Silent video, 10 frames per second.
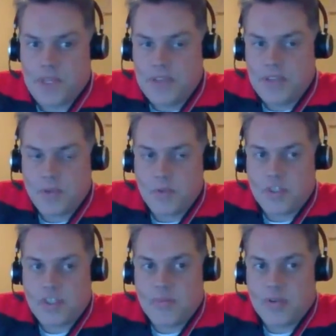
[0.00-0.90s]
This was
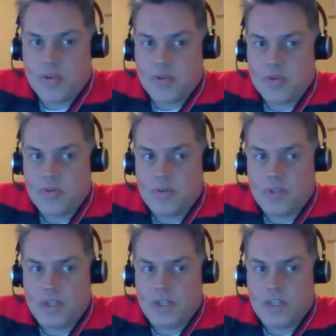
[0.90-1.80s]
similar,
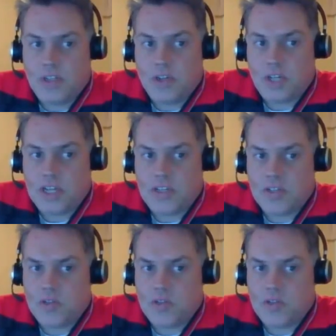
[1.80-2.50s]
it looked like,